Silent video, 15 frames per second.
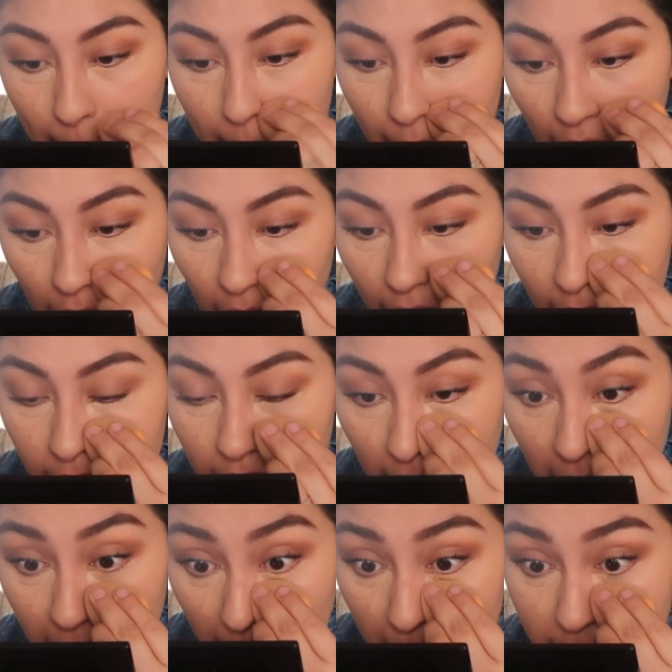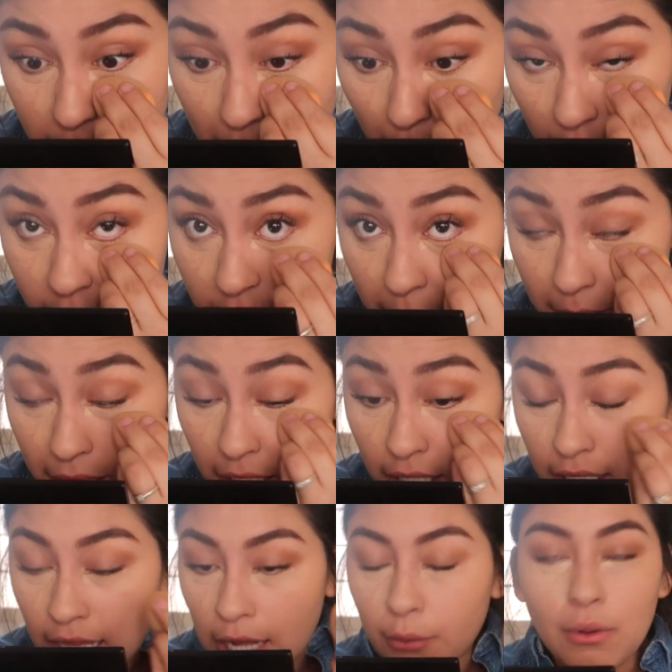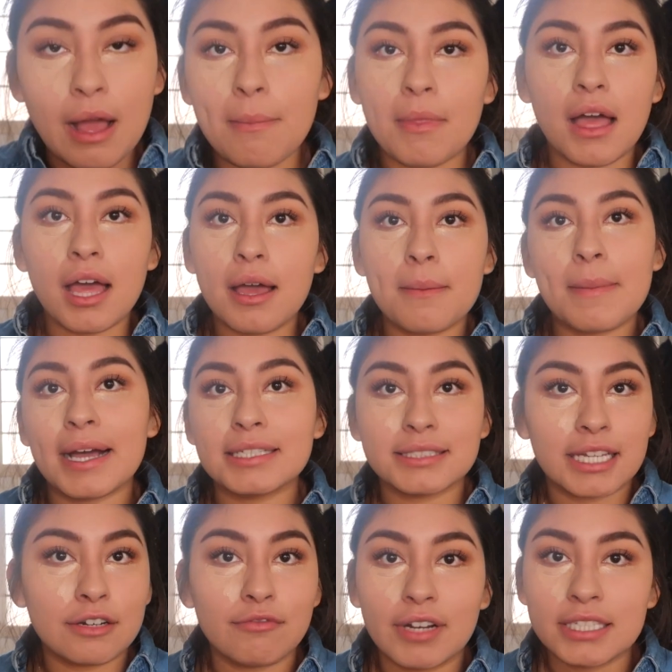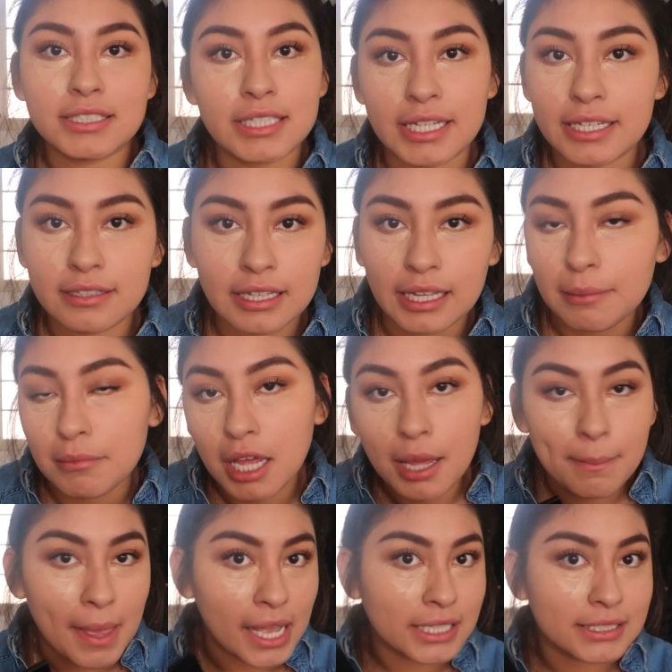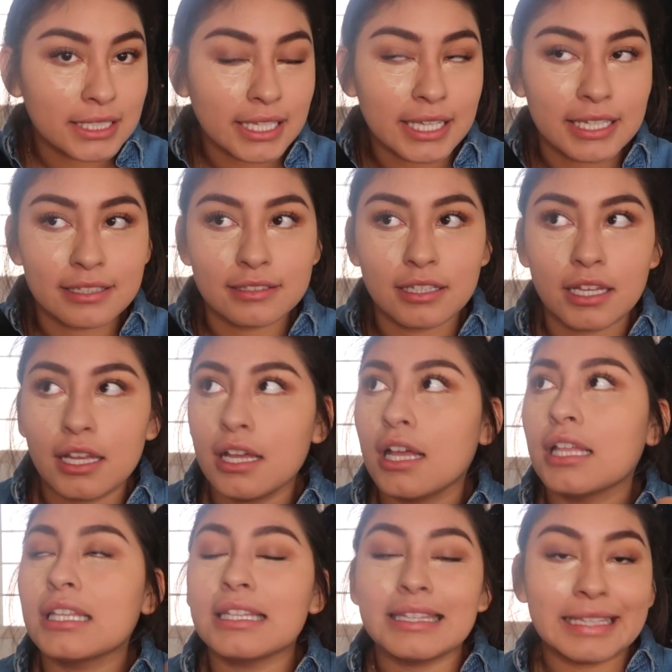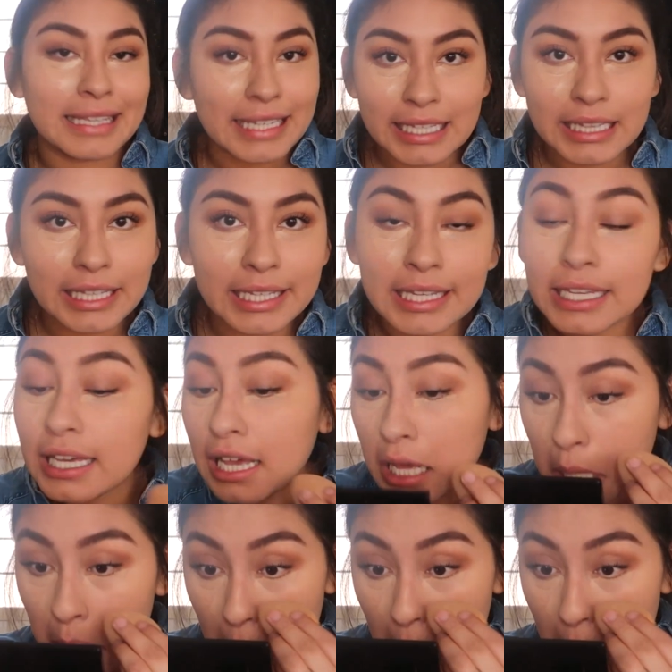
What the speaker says: I'm supposed to be, I'm not a Mexican resident. Like, I'm not Mexican legally.